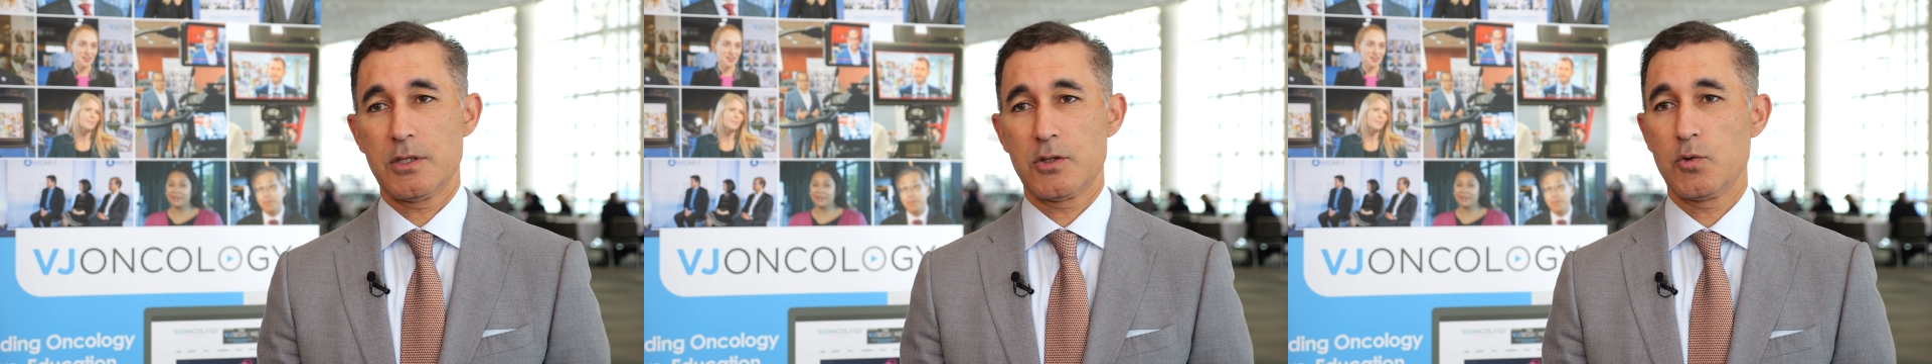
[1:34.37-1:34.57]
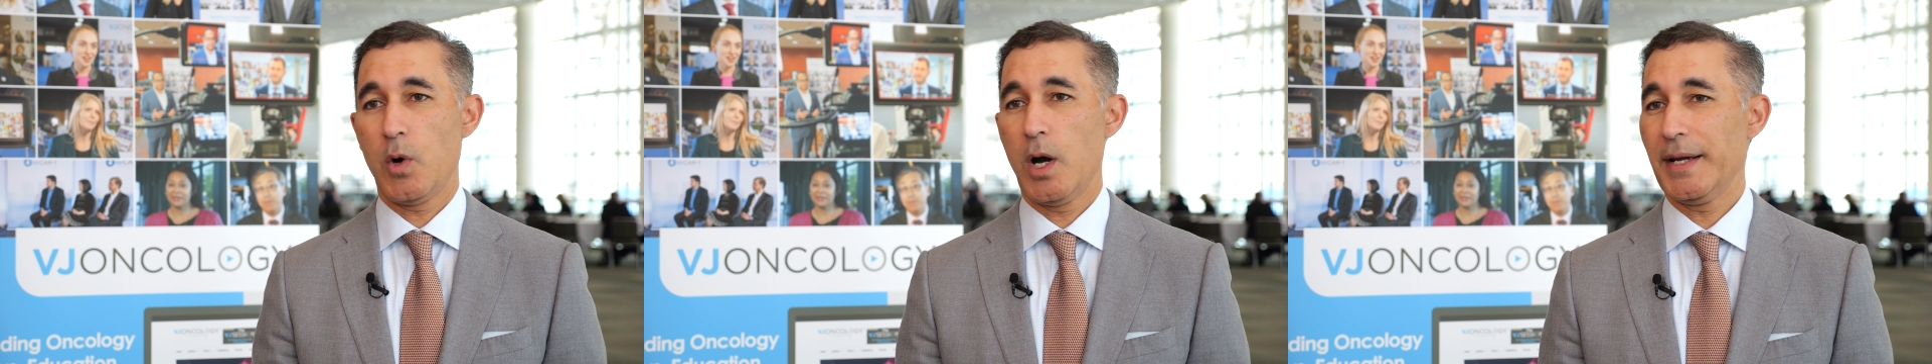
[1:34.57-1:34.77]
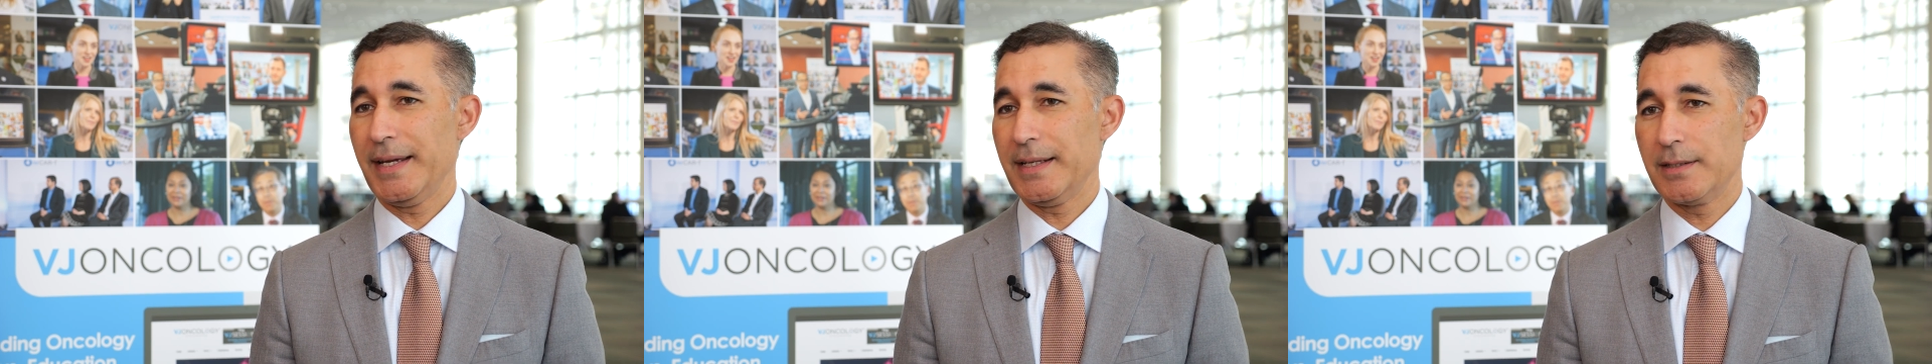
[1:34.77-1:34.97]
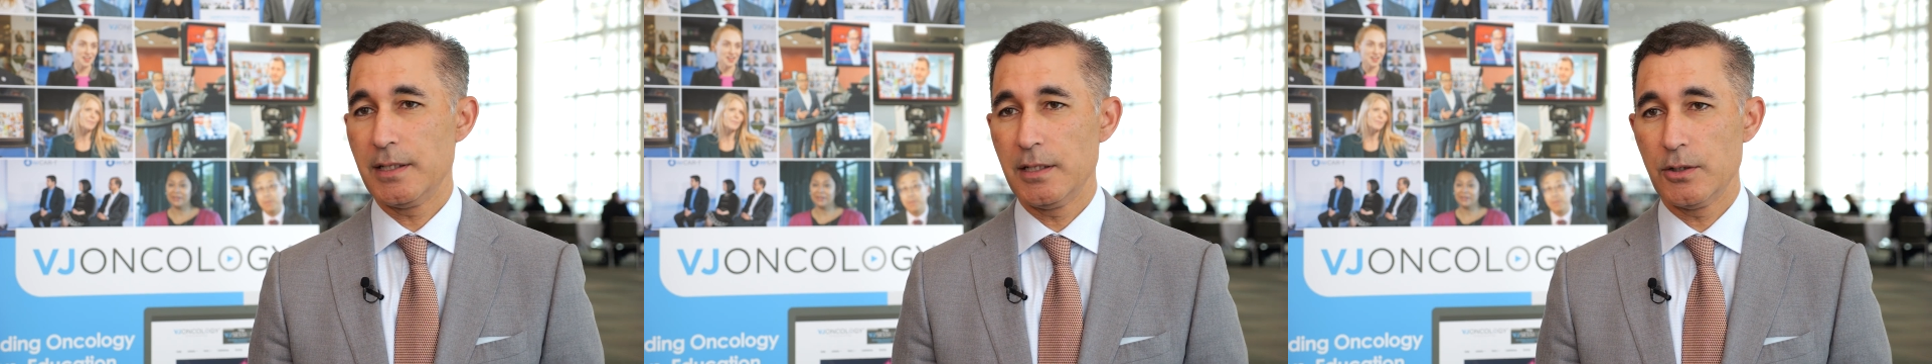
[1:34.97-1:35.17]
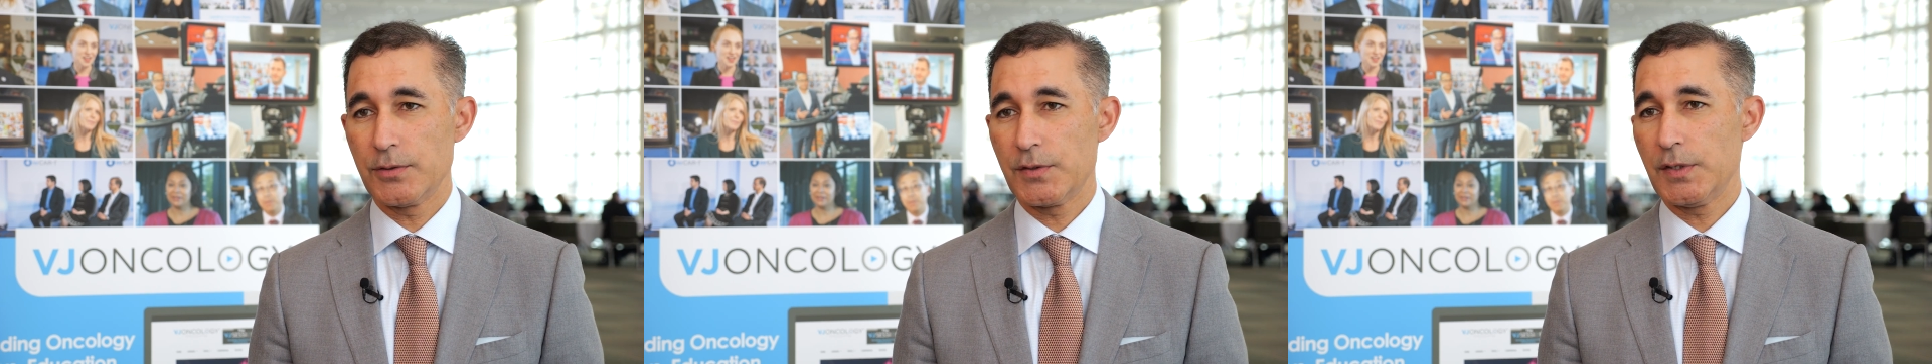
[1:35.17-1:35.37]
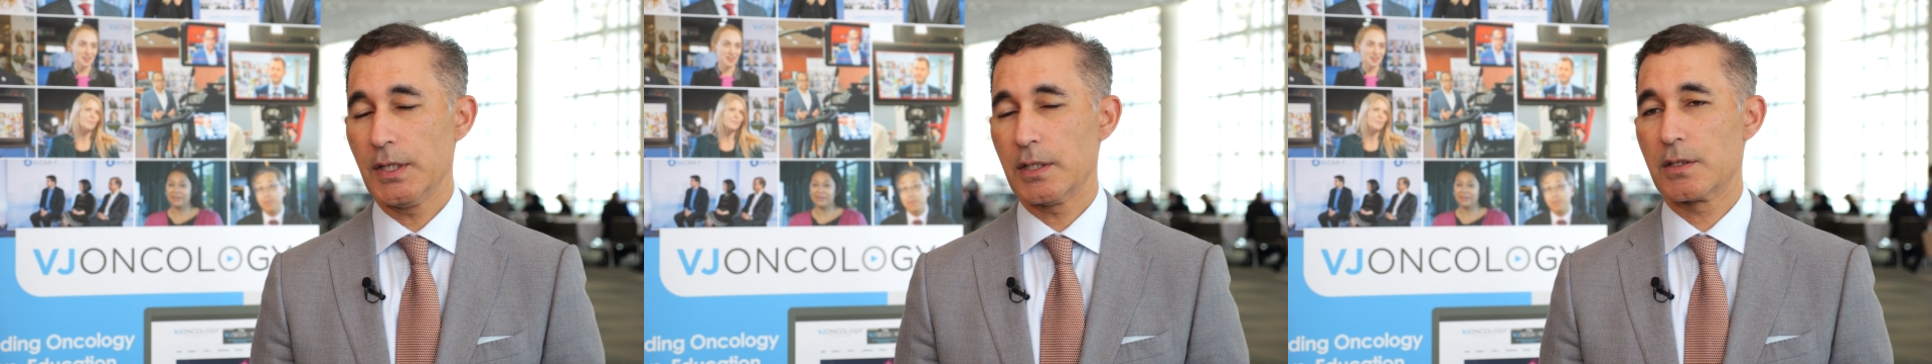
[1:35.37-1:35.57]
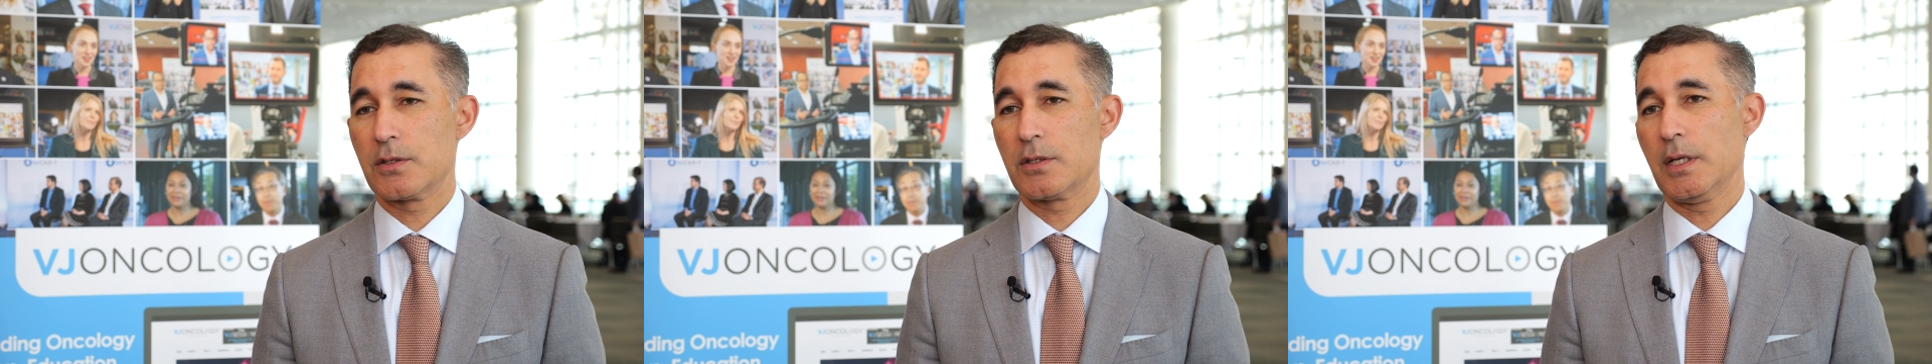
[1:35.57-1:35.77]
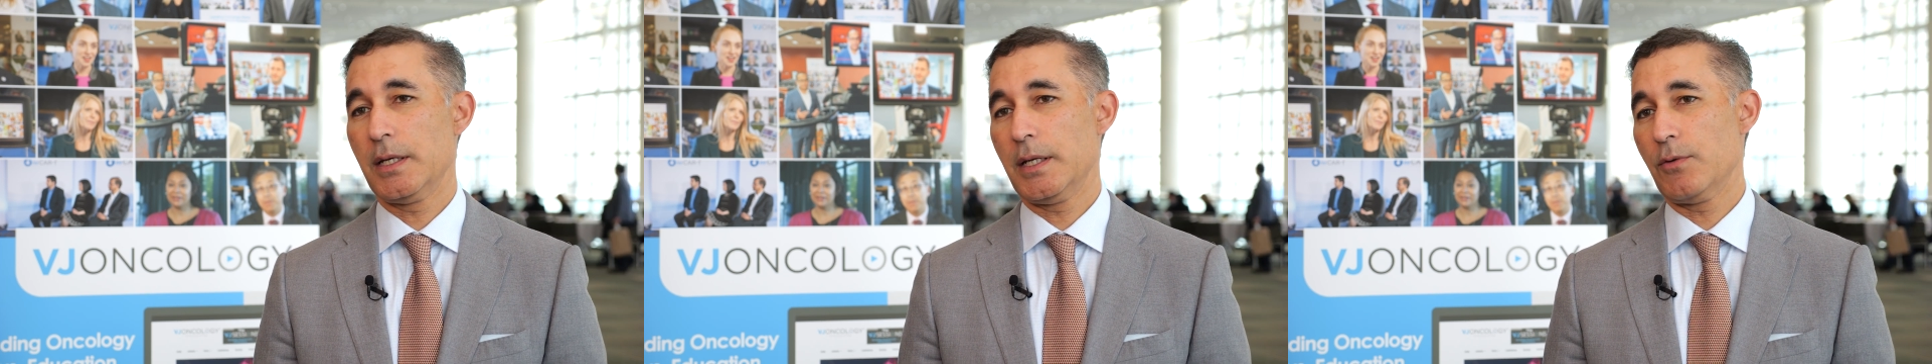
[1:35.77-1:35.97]
the SWOG 1806
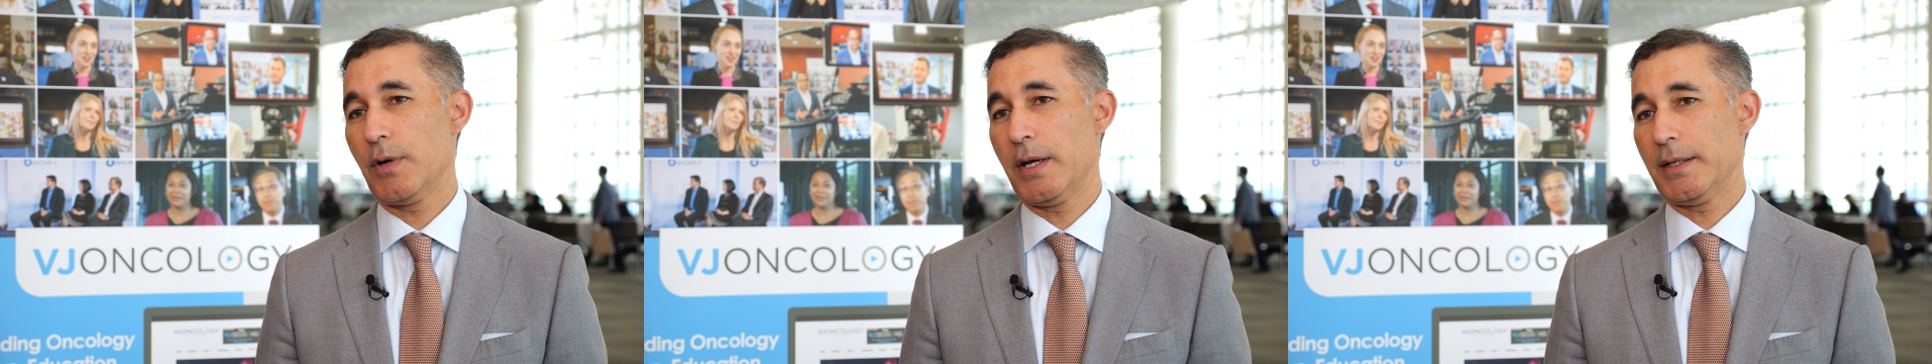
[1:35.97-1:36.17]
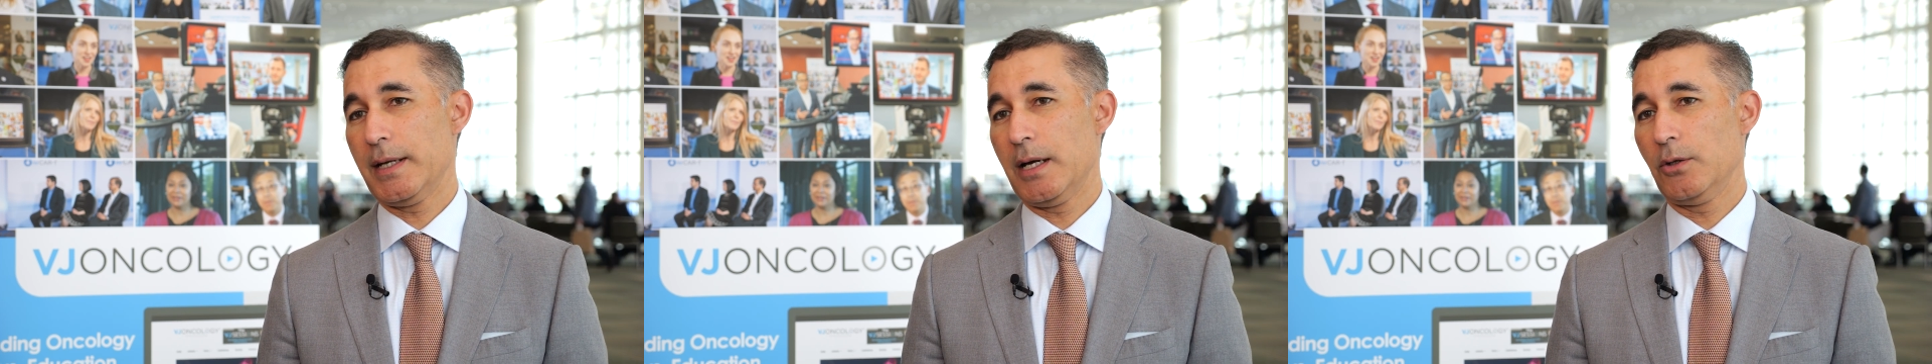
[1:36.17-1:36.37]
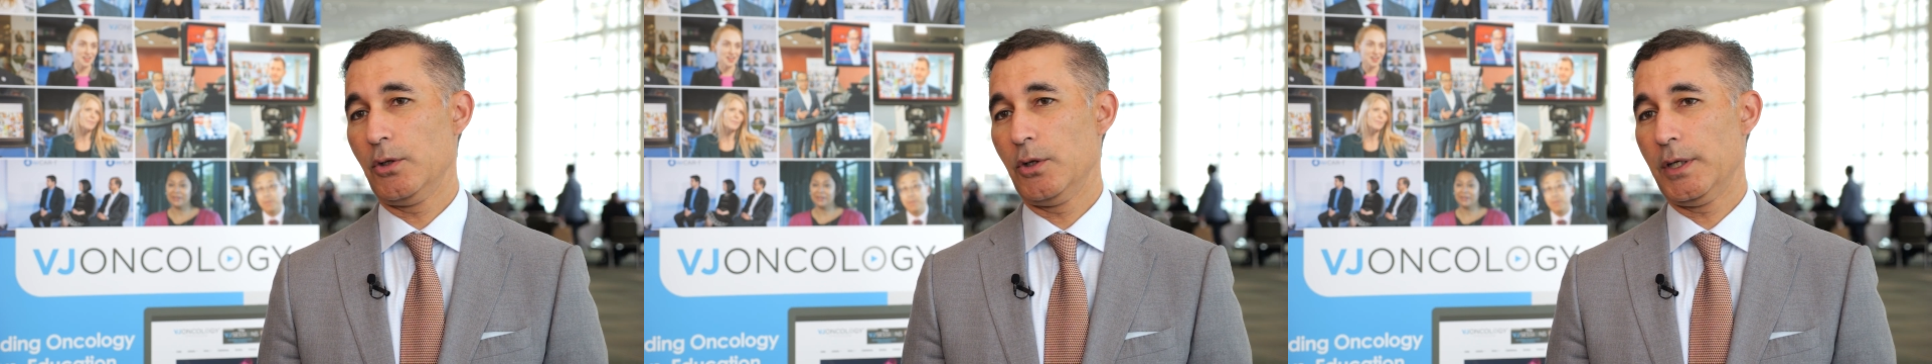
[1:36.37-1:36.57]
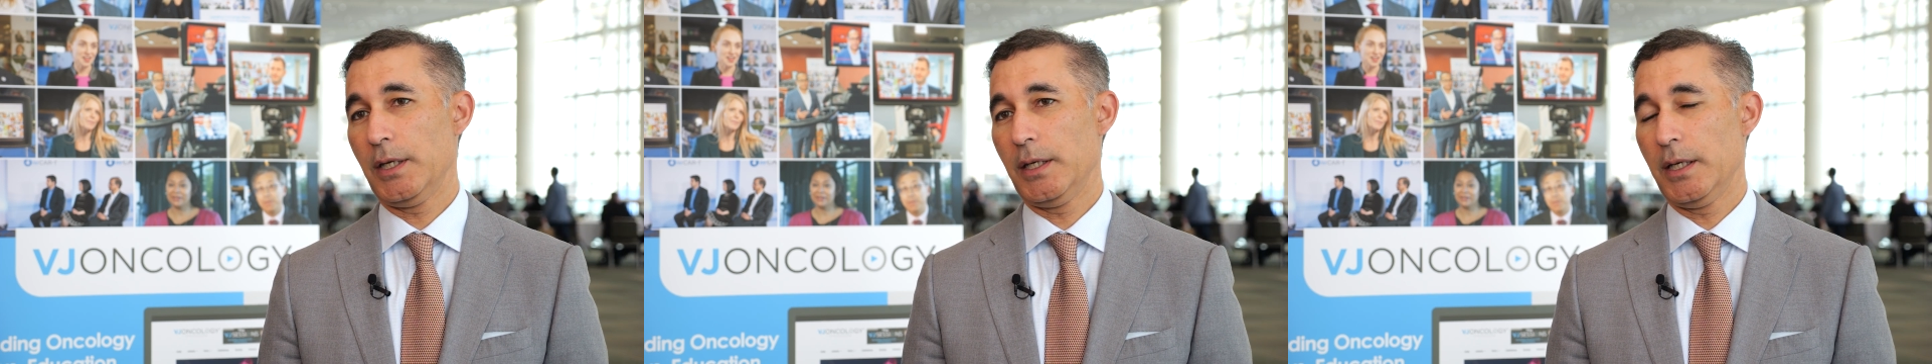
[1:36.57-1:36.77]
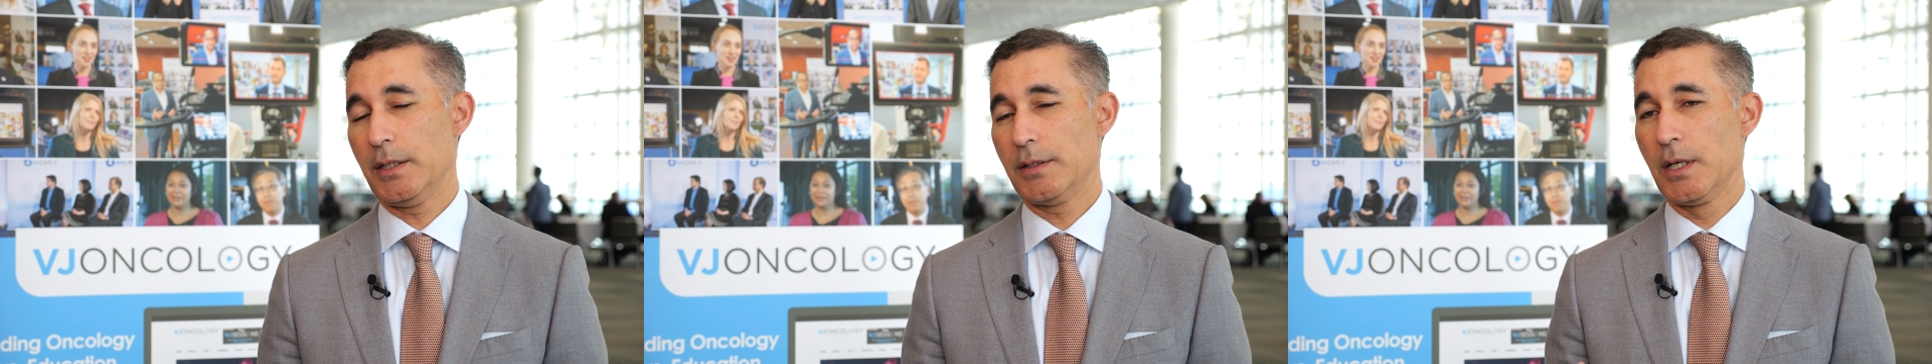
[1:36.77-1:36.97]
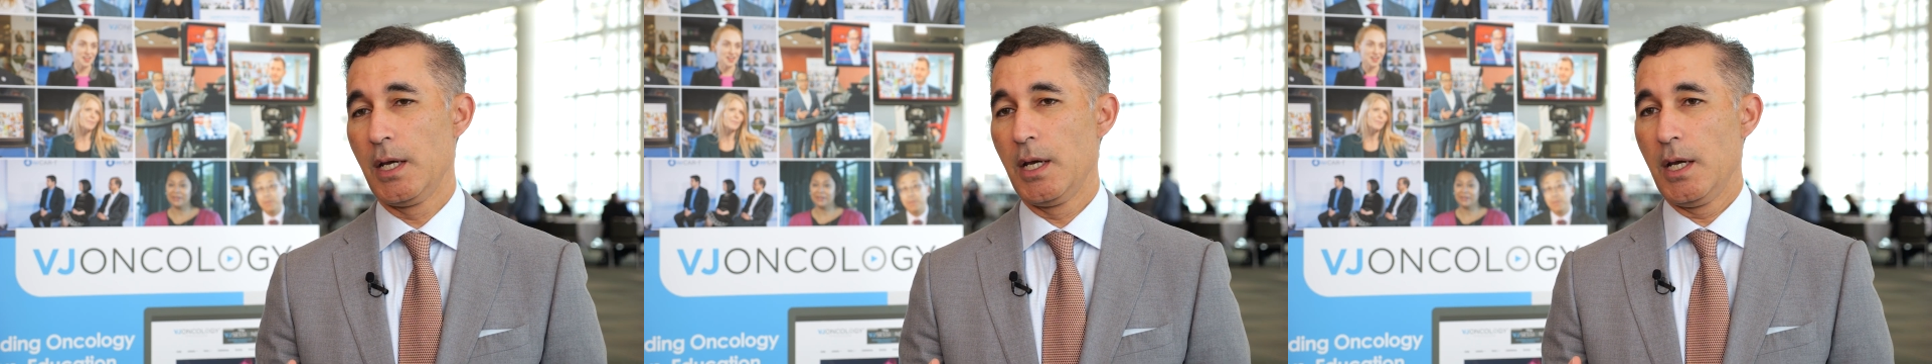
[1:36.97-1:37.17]
study right now looking at